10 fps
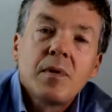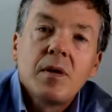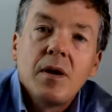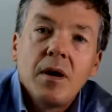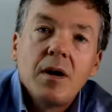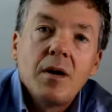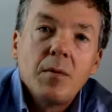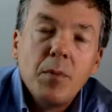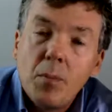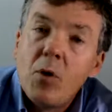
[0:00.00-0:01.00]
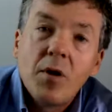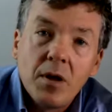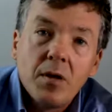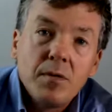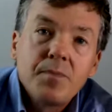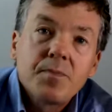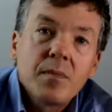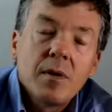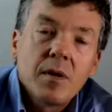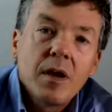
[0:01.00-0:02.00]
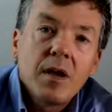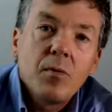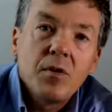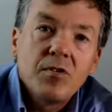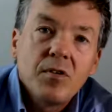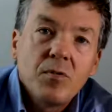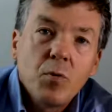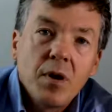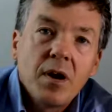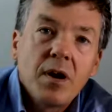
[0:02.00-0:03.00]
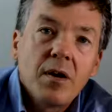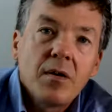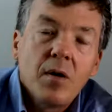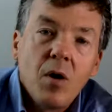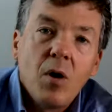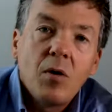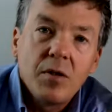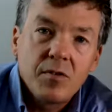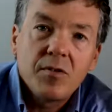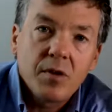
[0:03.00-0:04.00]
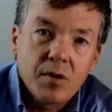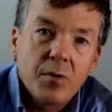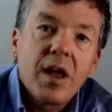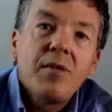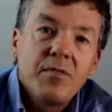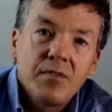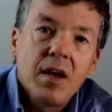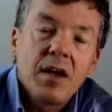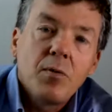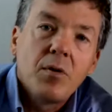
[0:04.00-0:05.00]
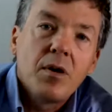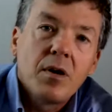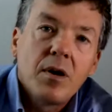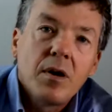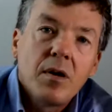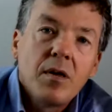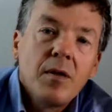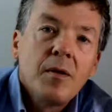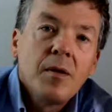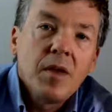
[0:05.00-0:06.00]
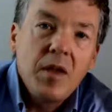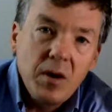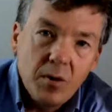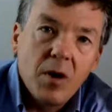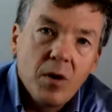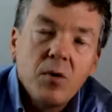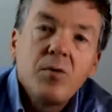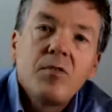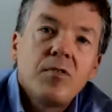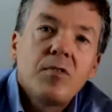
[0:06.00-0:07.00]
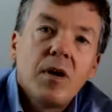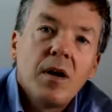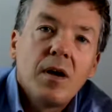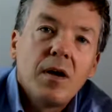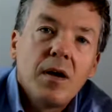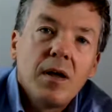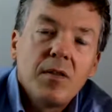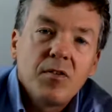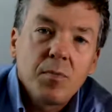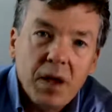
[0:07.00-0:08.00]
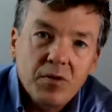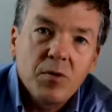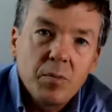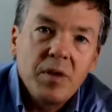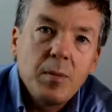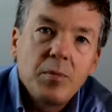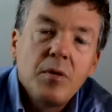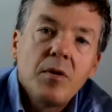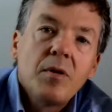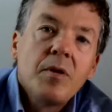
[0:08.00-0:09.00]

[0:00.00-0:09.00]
Memorial, okay, which is where it's a grave site where heroes and special people